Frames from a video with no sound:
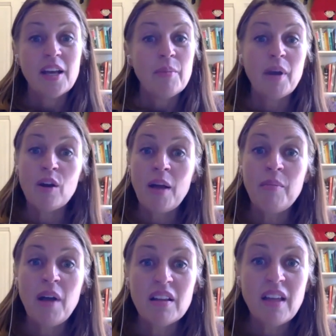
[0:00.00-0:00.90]
My
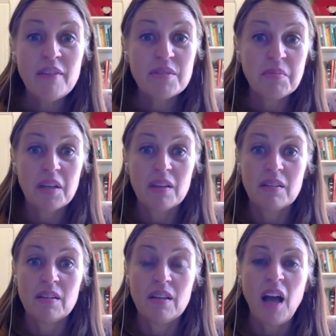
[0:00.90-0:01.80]
grandma loves me.
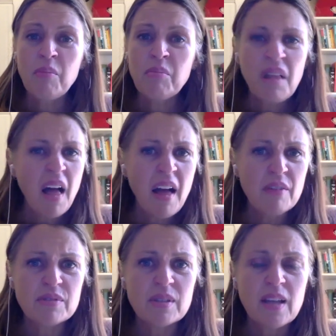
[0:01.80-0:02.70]
I'm
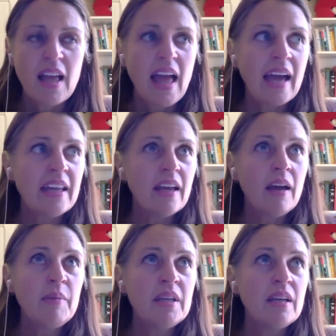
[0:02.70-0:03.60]
loved. And
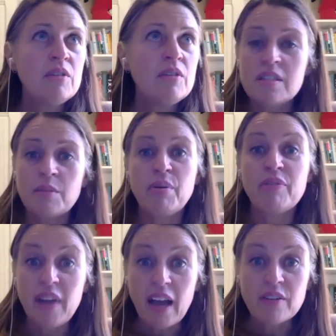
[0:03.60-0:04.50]
it was just a
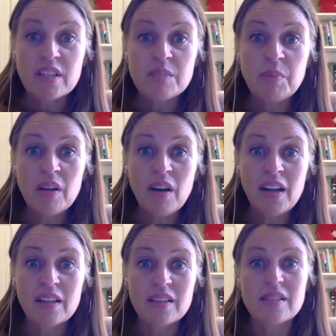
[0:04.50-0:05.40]
profound
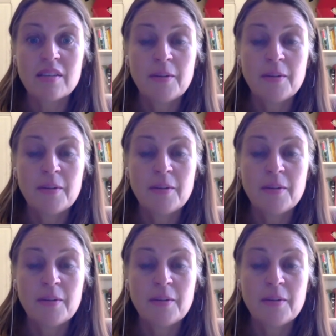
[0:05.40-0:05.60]
experience.